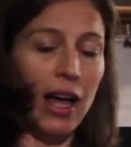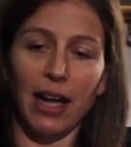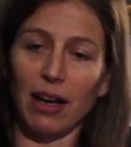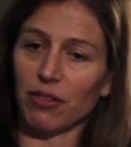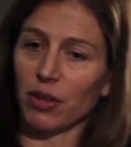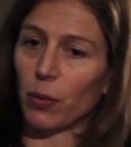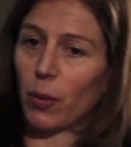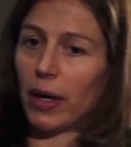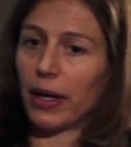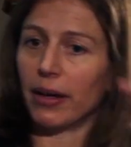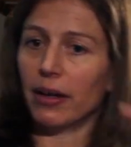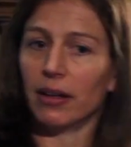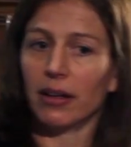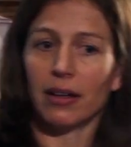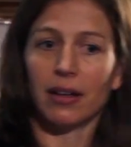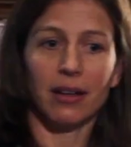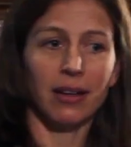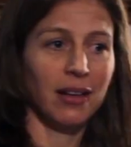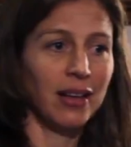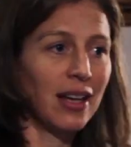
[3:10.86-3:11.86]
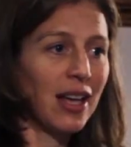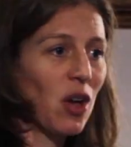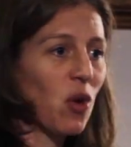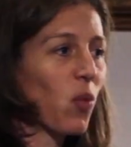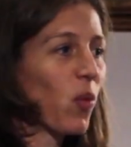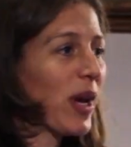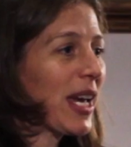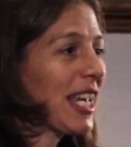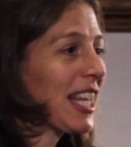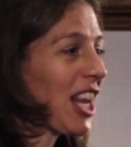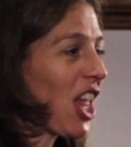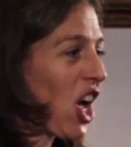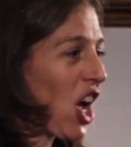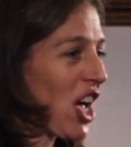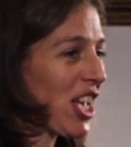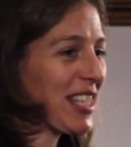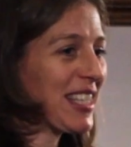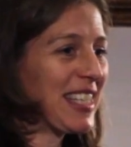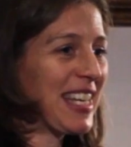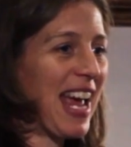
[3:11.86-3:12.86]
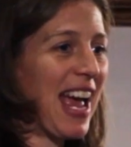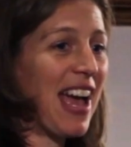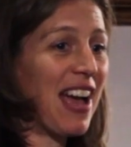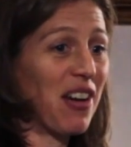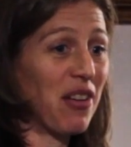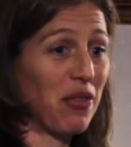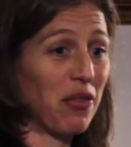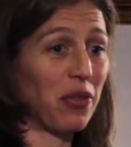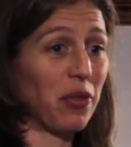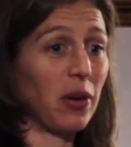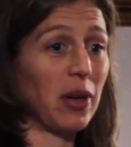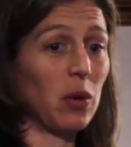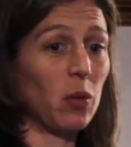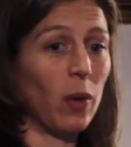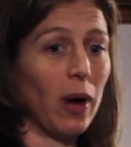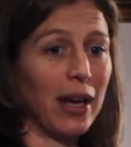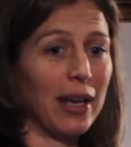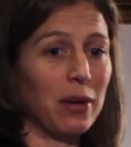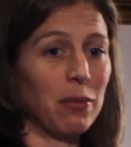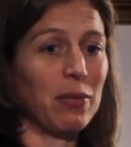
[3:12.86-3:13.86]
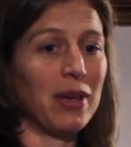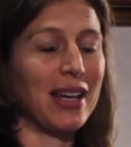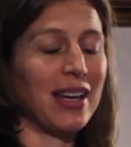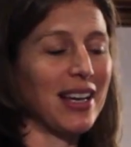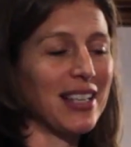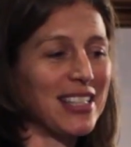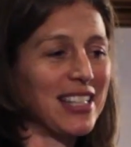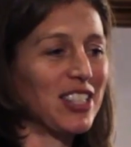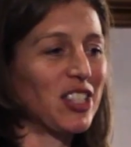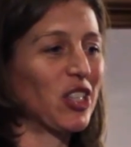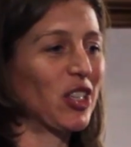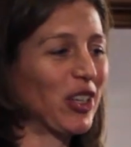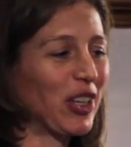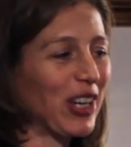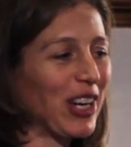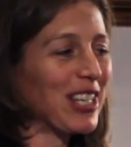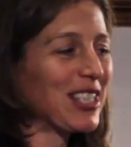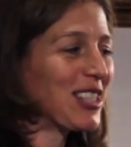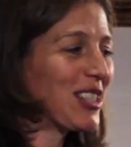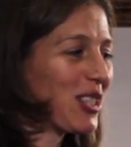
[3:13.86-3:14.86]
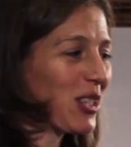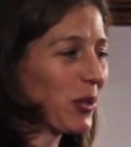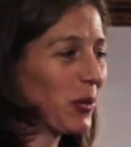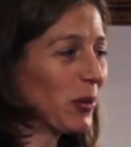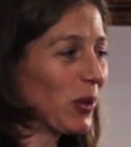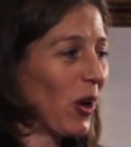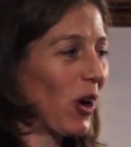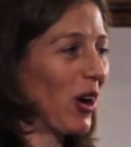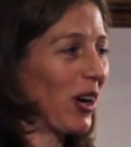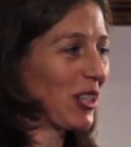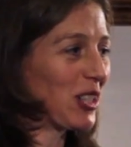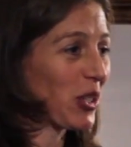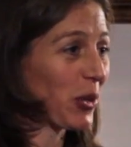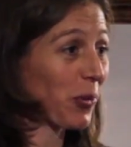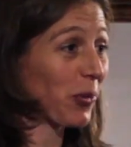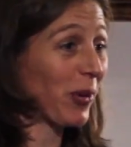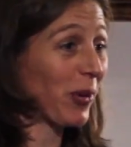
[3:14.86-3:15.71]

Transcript: Everyone. We lost everyone because it took us too long to